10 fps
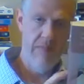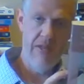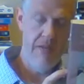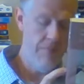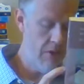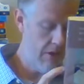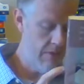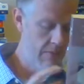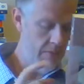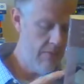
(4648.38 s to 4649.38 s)
same book,
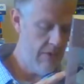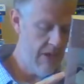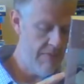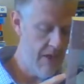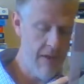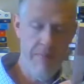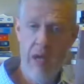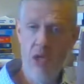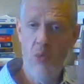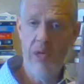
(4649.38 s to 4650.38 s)
same thing,
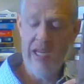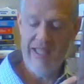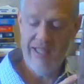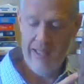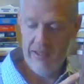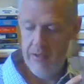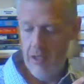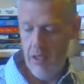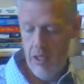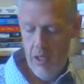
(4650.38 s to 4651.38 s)
page one eighty-six.
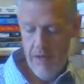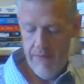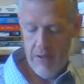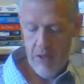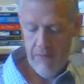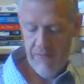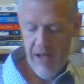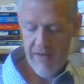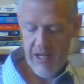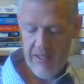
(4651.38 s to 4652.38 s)
Footnote
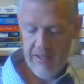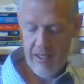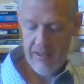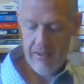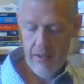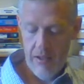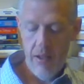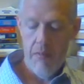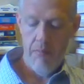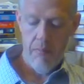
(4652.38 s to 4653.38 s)
five eighty-six,
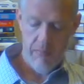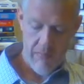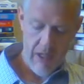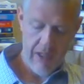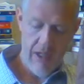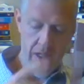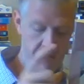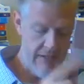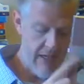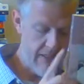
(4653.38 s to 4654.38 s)

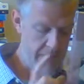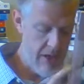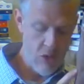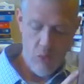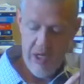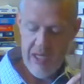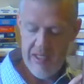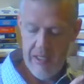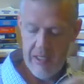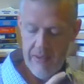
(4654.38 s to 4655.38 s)
again, cites page one
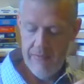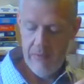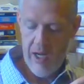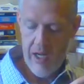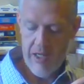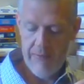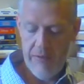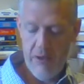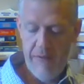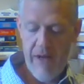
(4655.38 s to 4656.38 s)
eighty-six of Varieties.
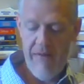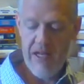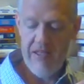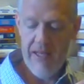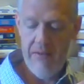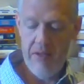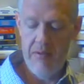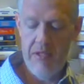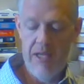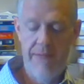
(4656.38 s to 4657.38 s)
Footnote five eighty-seven,
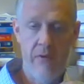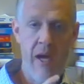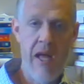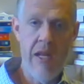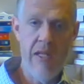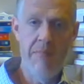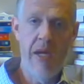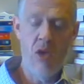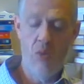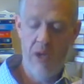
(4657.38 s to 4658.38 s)
cites Varieties,
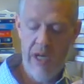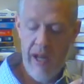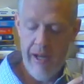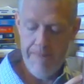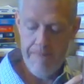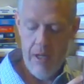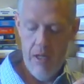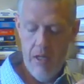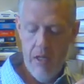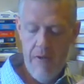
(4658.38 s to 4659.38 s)
page one eighty-eight.
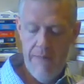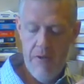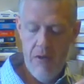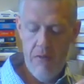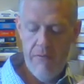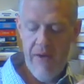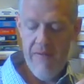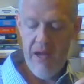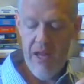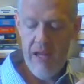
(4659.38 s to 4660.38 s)
Footnote
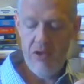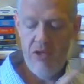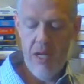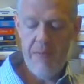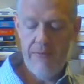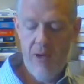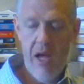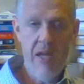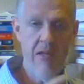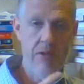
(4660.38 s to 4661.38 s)
five eighty-eight, James
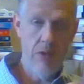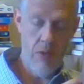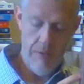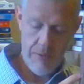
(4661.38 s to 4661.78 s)
Varieties two oh